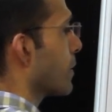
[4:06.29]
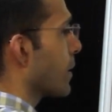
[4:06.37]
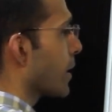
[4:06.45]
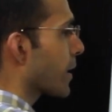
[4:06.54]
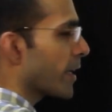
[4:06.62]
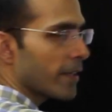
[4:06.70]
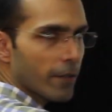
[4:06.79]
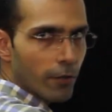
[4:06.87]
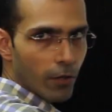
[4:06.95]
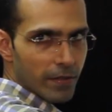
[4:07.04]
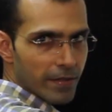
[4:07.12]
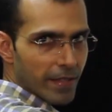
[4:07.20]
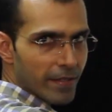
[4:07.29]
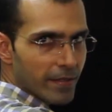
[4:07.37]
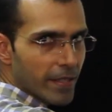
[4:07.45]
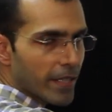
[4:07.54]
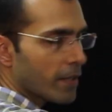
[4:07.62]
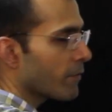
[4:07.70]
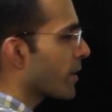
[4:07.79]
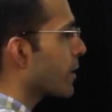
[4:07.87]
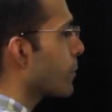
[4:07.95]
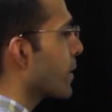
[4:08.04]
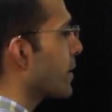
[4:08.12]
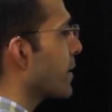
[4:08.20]
again draw 60 and
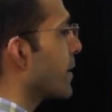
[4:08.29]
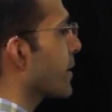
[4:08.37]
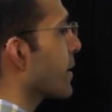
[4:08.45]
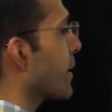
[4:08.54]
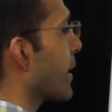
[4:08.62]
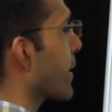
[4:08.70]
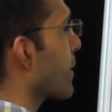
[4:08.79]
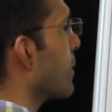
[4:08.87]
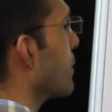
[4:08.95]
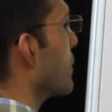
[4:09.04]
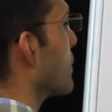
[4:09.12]
120 degree angle.